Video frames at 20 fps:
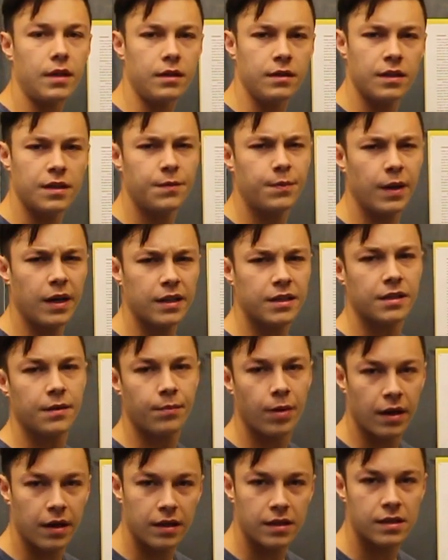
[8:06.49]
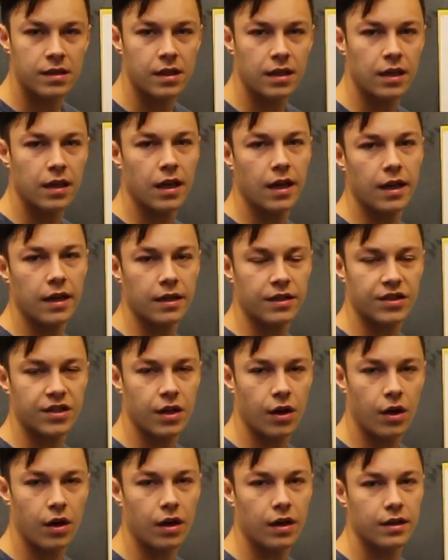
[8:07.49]
This pH dependency is
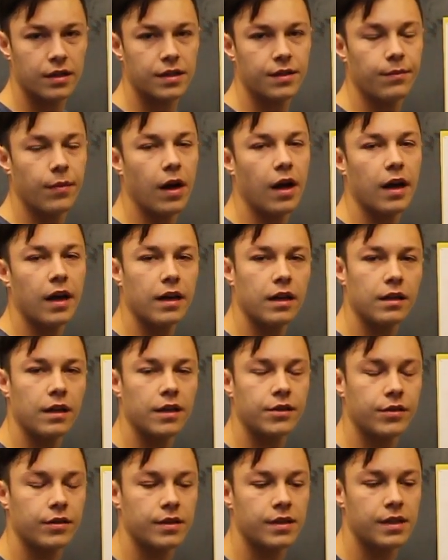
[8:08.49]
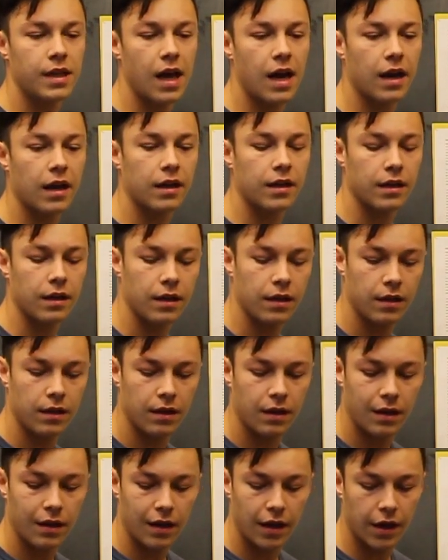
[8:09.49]
caused by an electrostatic
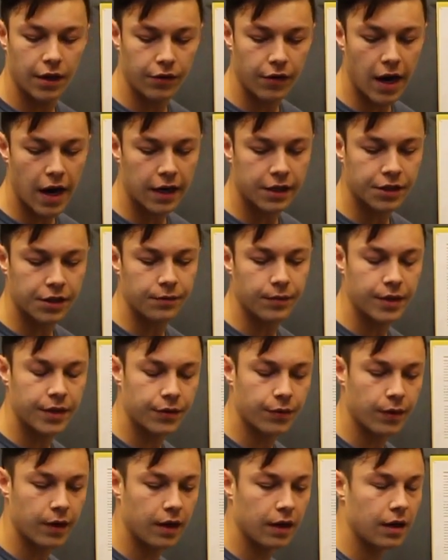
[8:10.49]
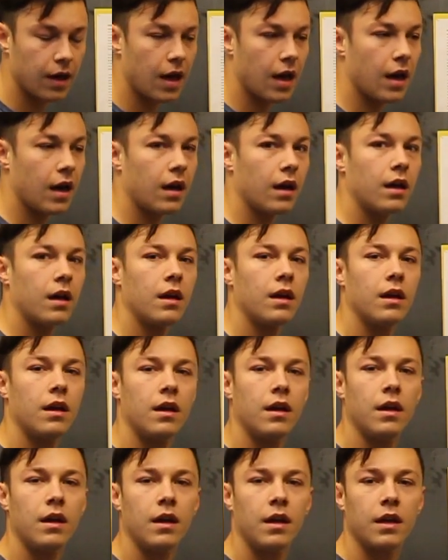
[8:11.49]
interaction between a
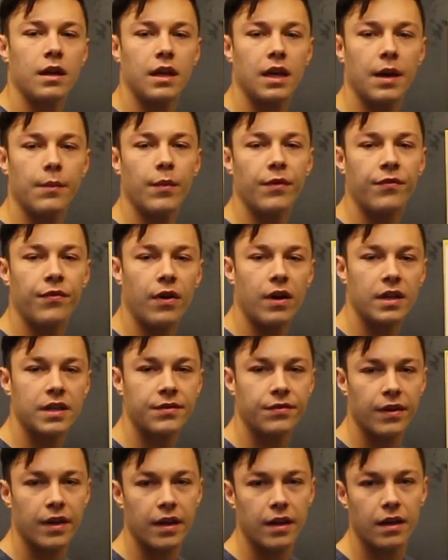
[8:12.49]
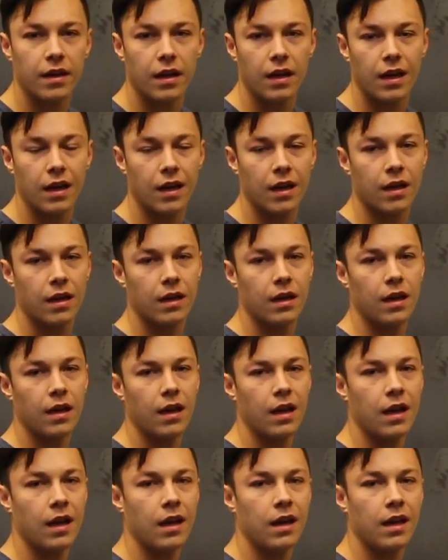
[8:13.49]
gamma phosphate and
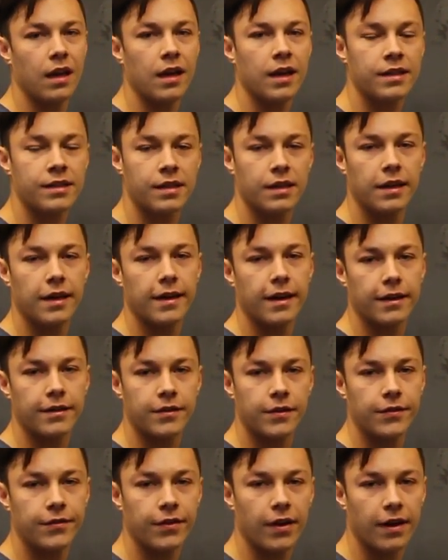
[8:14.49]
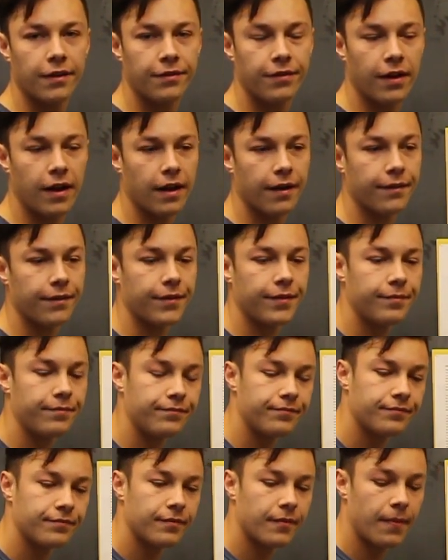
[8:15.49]
a histidine at 255
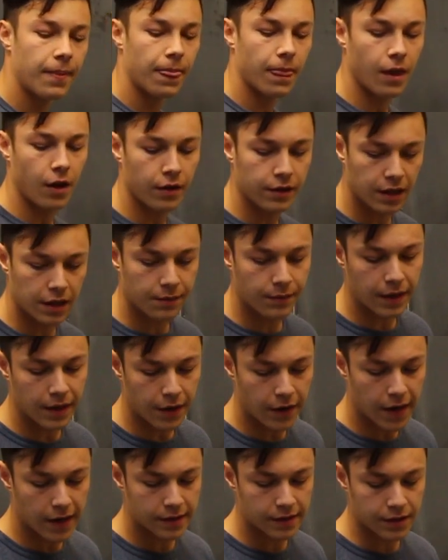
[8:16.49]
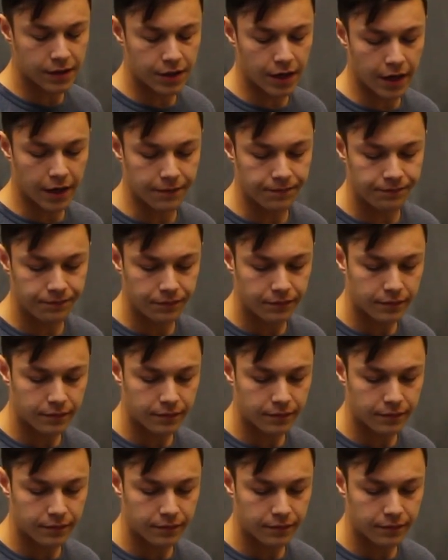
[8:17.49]
on the amino acid chain.